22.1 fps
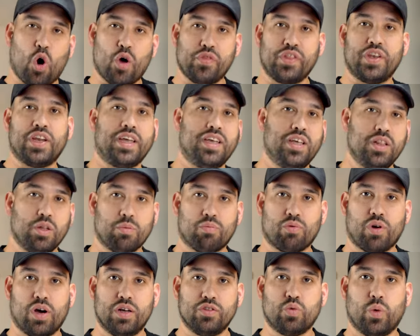are the Nike
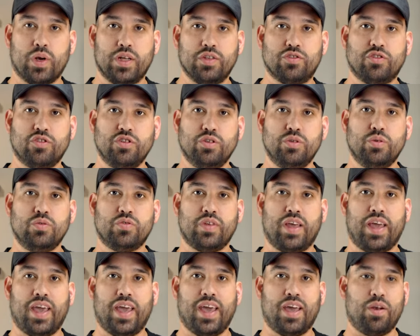LeBron 22s,
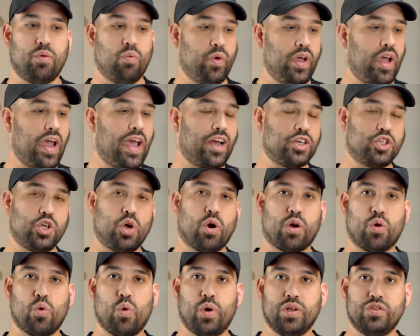and we actually
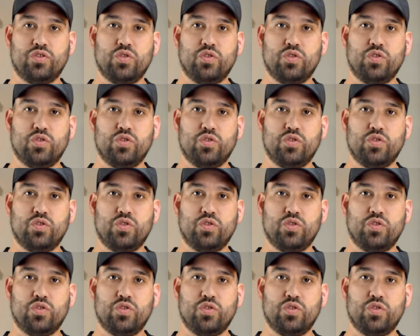are going